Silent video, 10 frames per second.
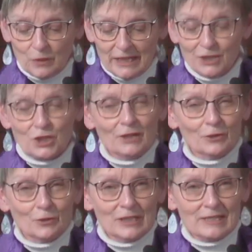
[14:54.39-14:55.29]
with each
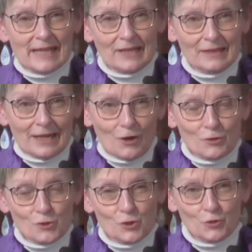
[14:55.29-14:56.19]
other is that they
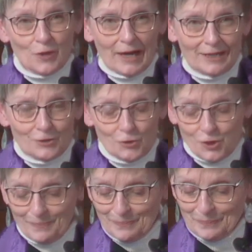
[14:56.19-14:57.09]
are strange.
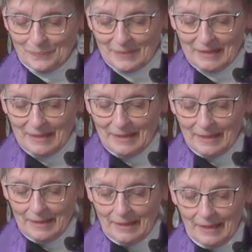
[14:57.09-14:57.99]

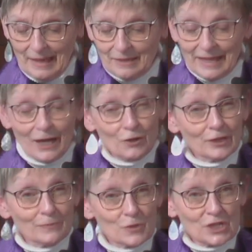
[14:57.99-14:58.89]
and they are
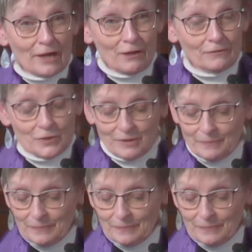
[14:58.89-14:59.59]
themselves.